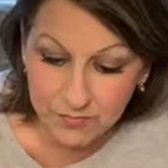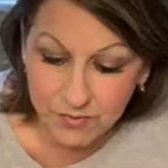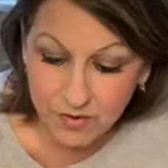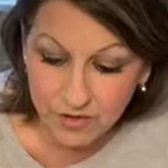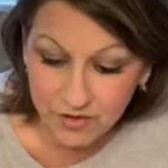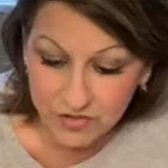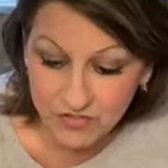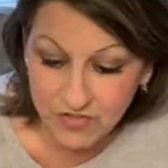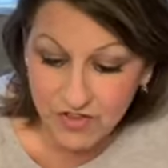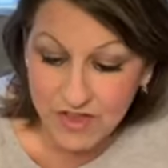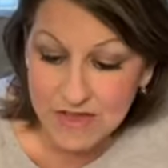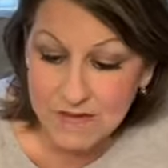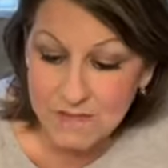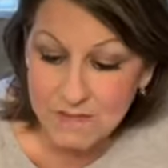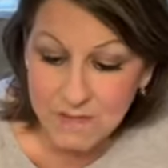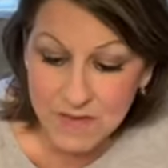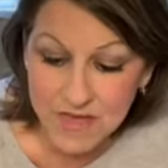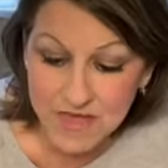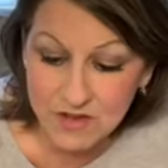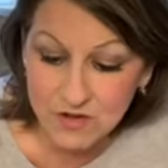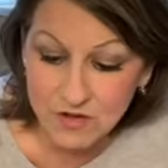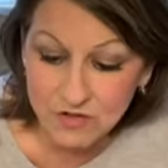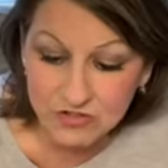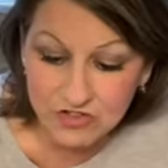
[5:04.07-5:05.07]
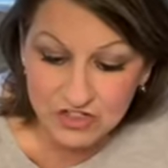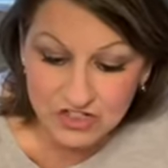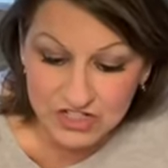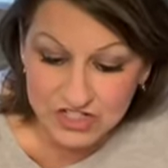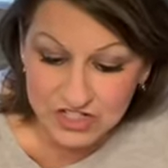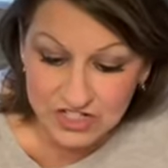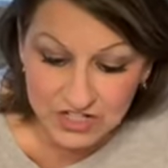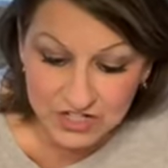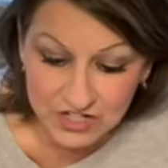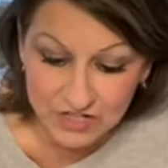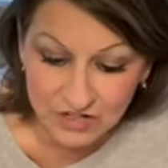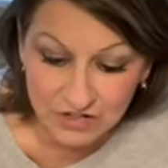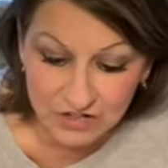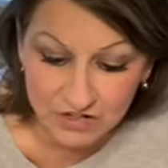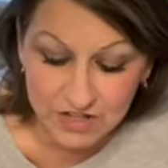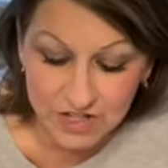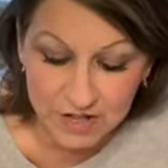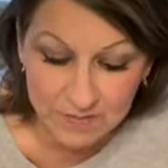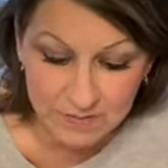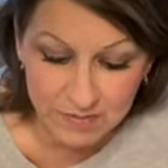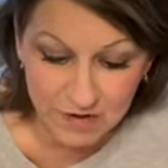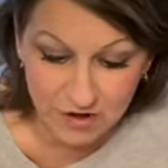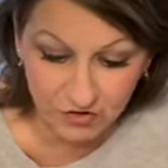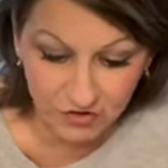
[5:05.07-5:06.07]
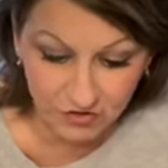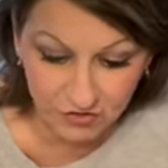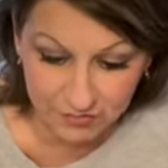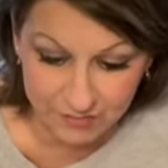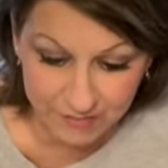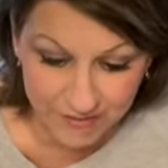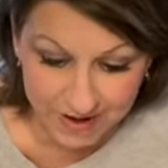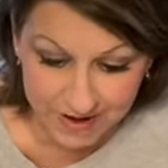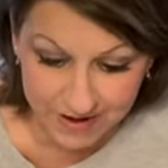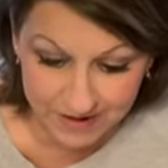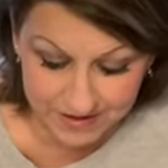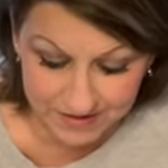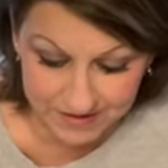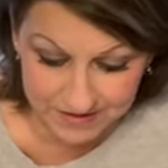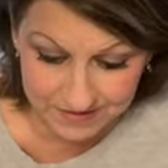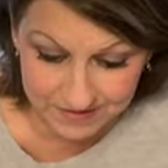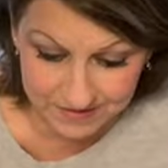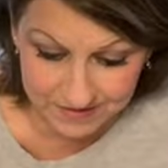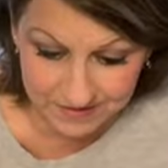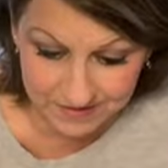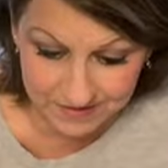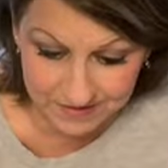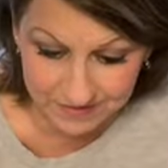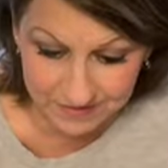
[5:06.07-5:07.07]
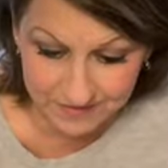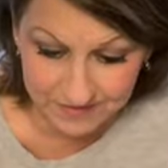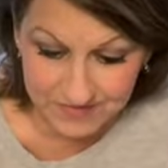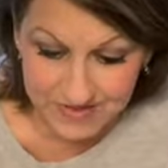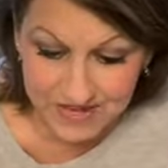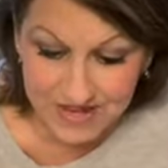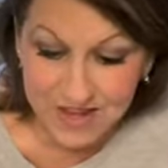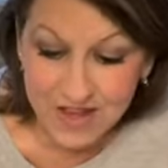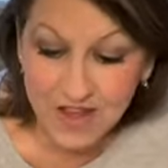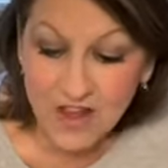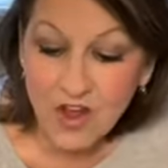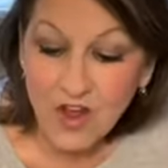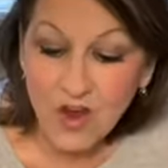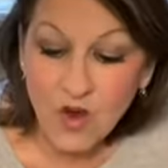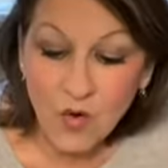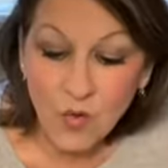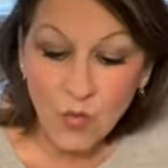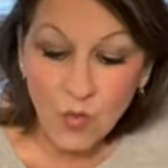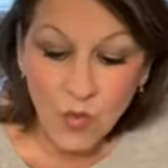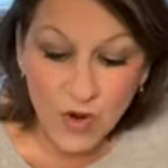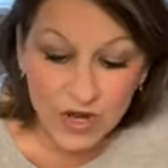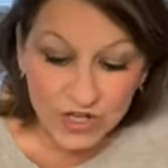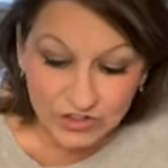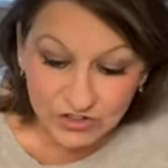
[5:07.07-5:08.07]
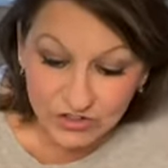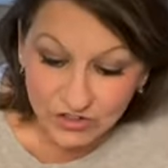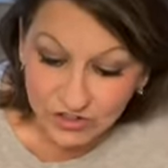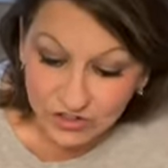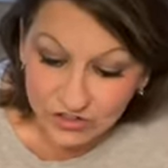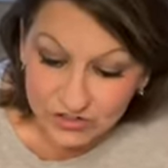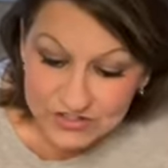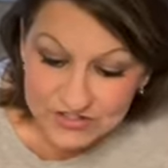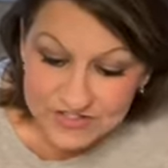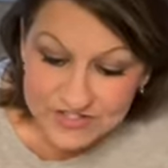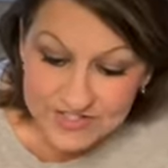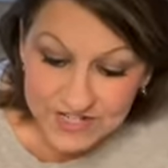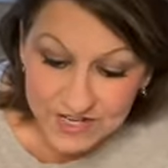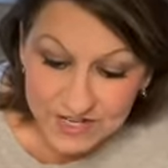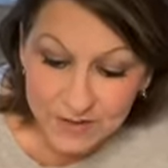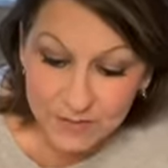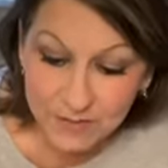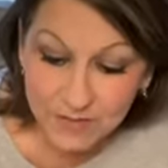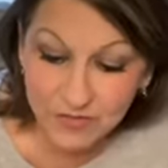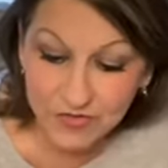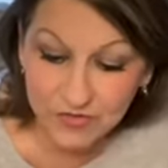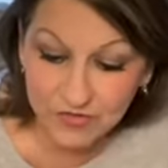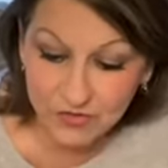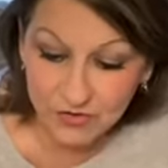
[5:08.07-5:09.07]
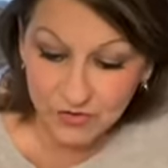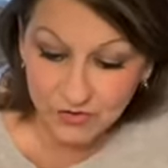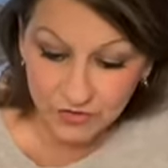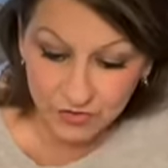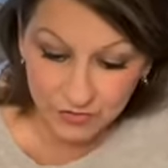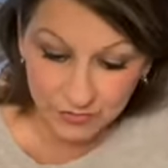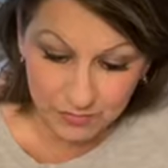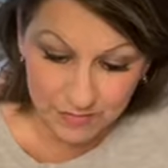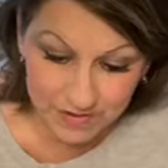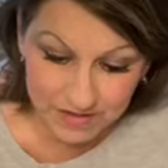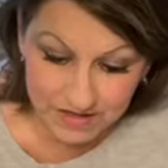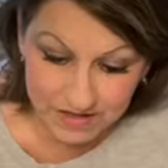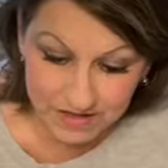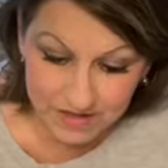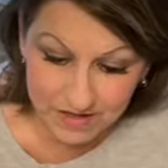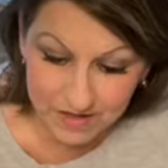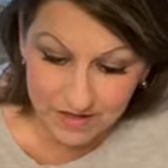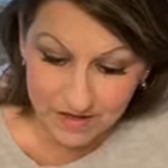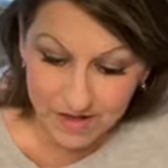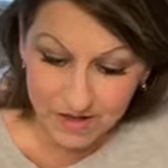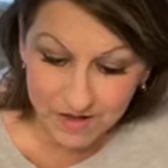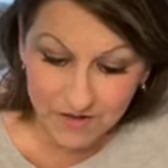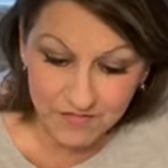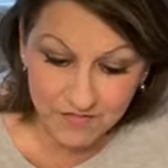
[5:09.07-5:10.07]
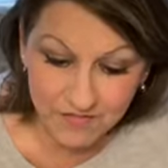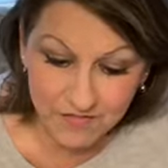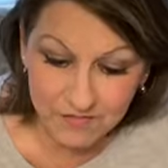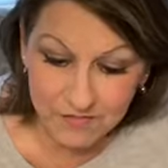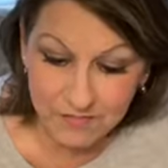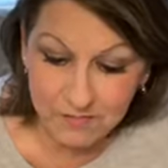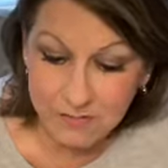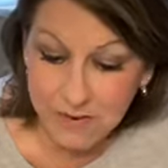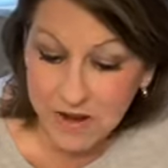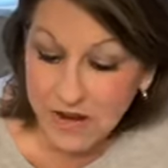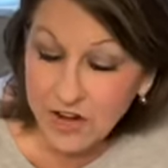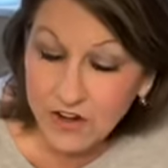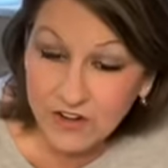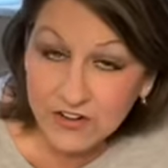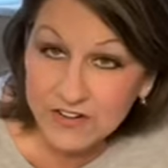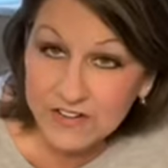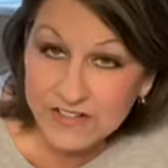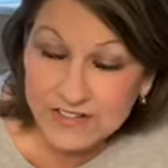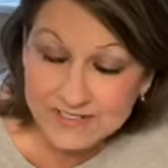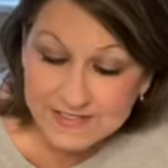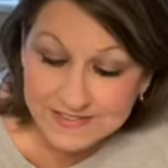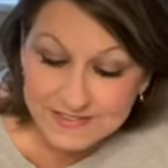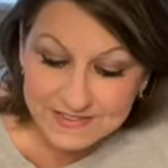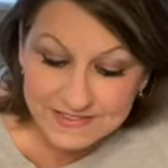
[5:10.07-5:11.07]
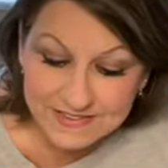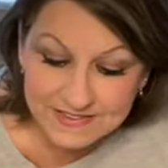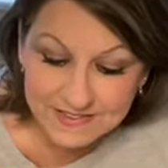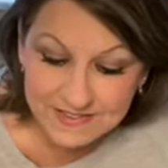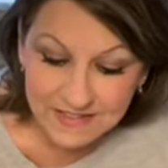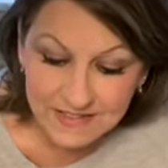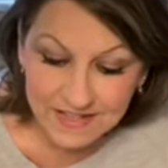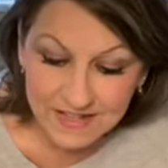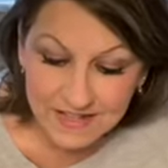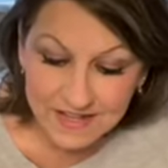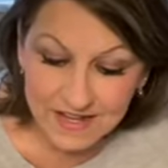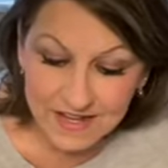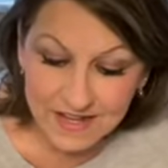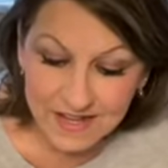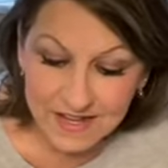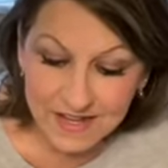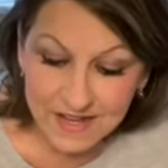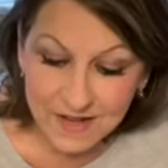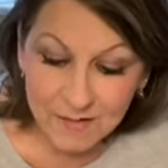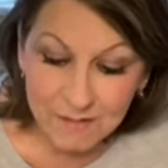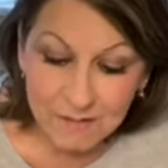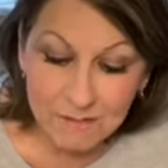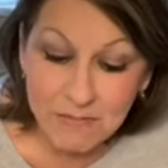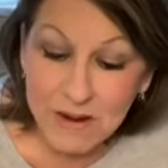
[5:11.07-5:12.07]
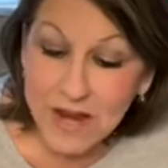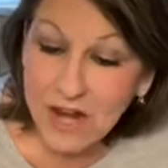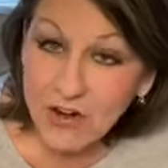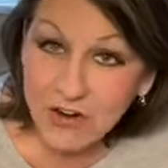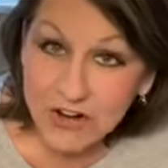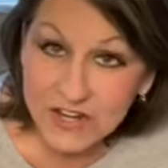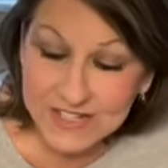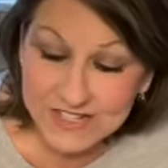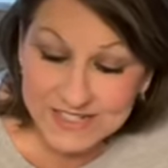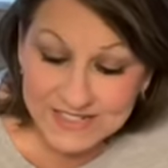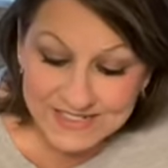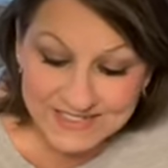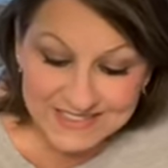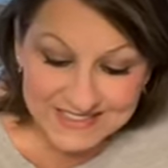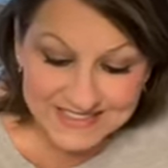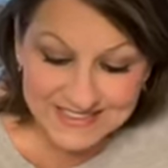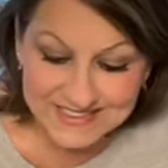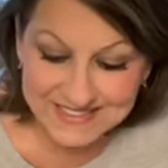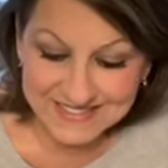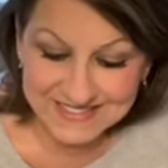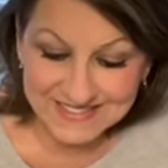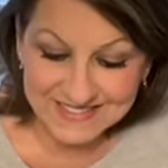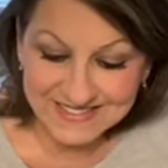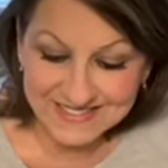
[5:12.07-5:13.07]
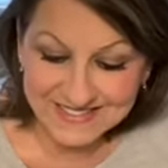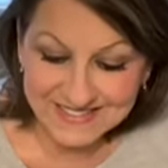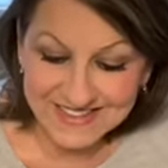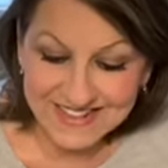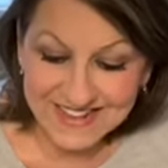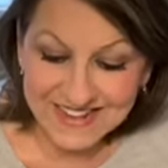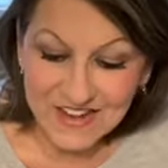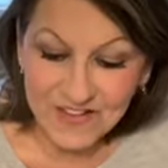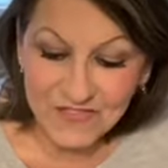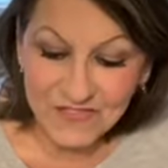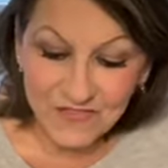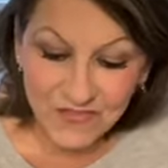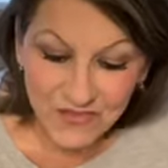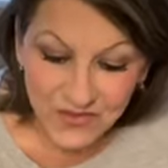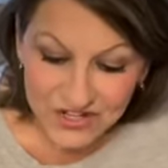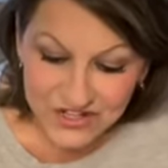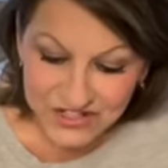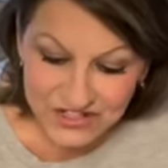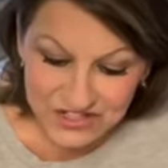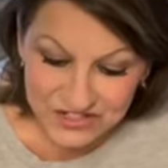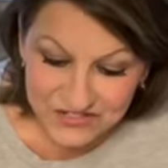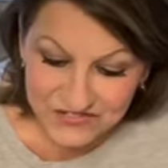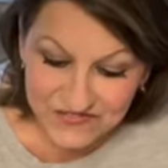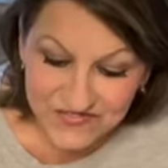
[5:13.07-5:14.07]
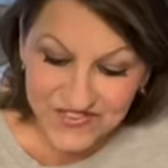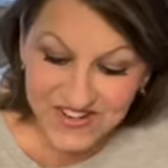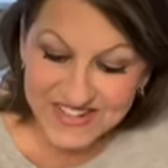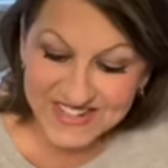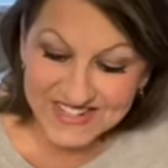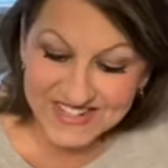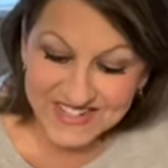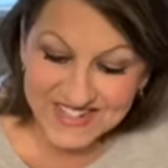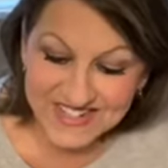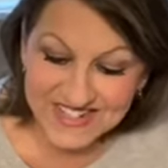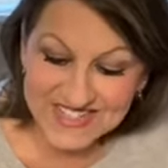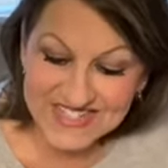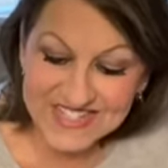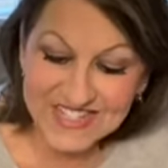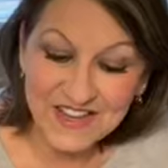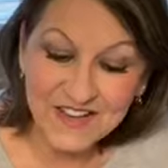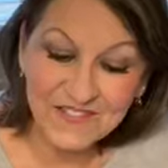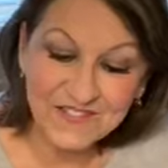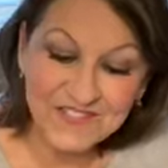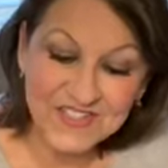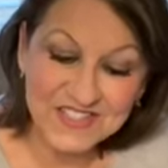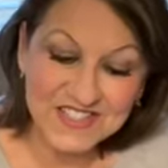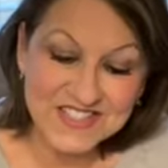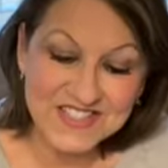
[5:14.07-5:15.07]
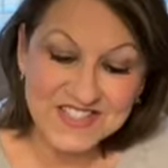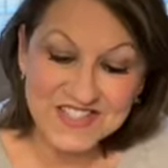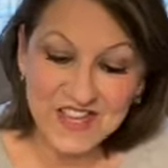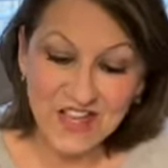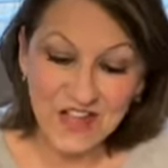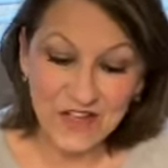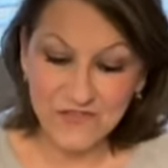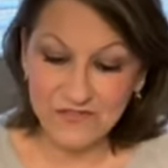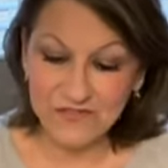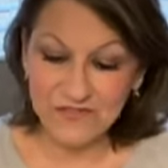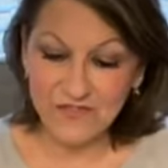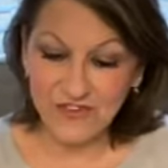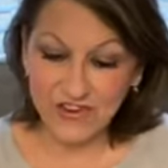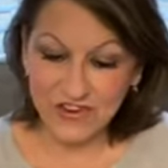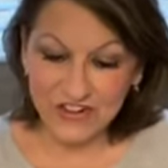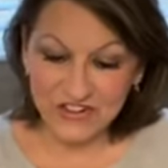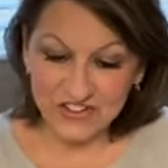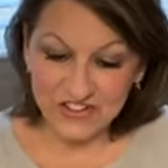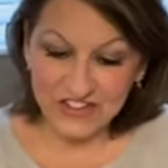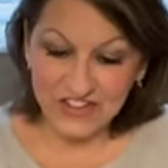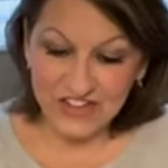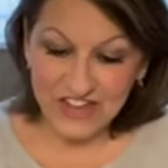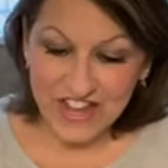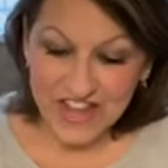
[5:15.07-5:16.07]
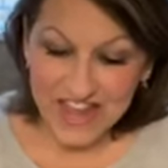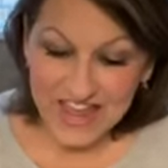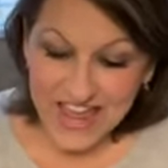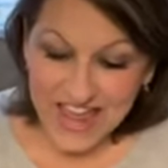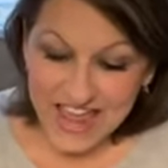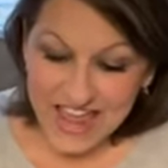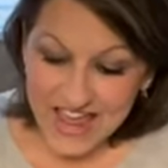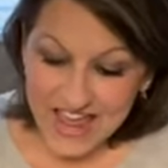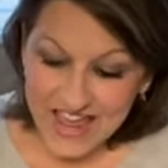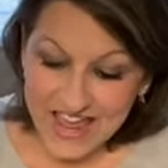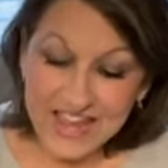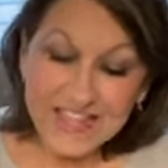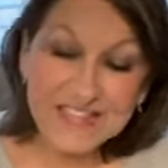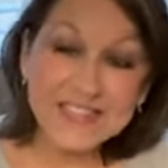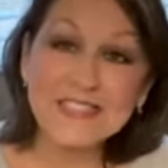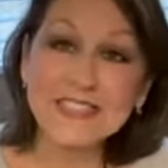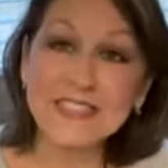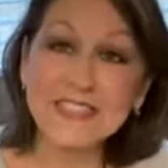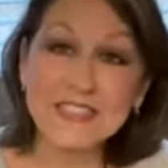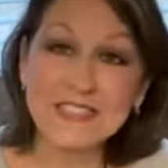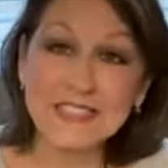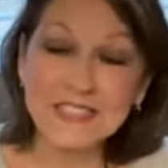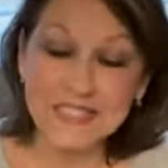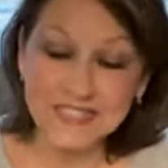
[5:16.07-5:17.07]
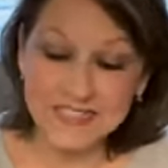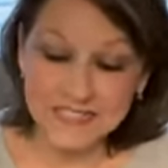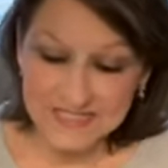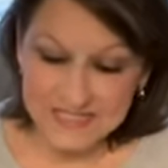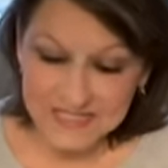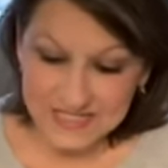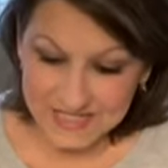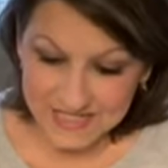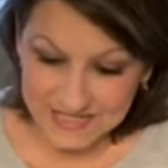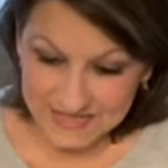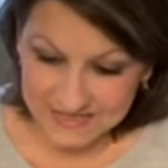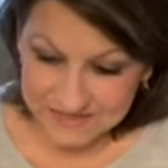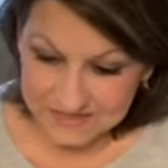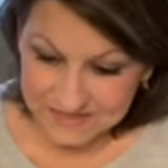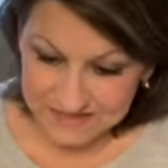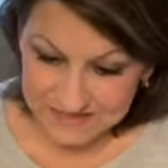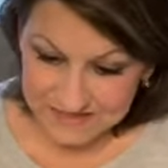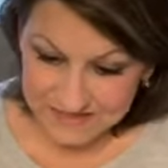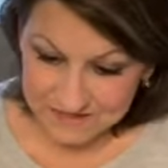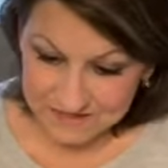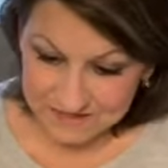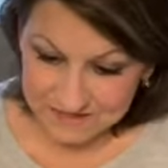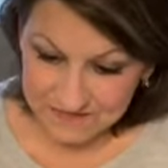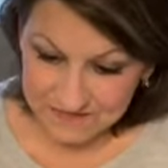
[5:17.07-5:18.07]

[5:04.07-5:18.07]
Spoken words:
puts a metal chill up our spines. winter seems to speak of bareness, barrenness, frigid feelings of discomfort and discontent,